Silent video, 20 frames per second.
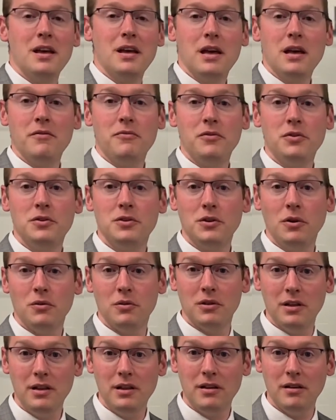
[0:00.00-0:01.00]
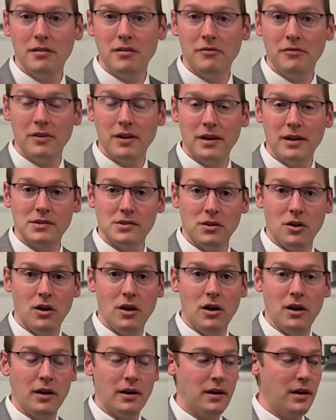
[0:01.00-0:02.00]
if you don't live as
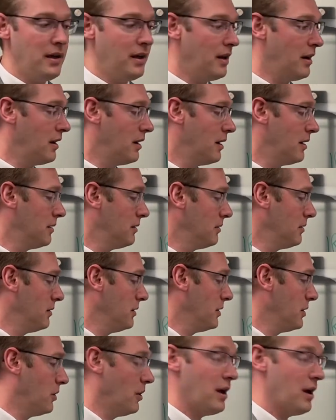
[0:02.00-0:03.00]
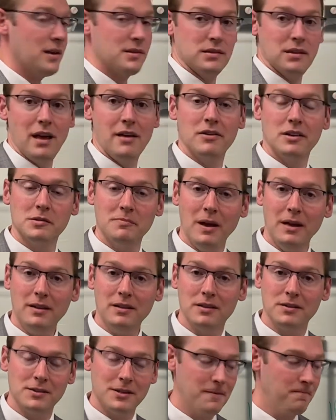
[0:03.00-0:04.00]
long as life
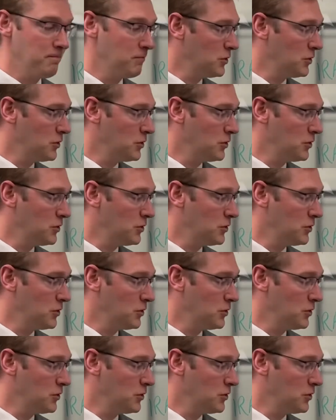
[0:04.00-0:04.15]
expectancy.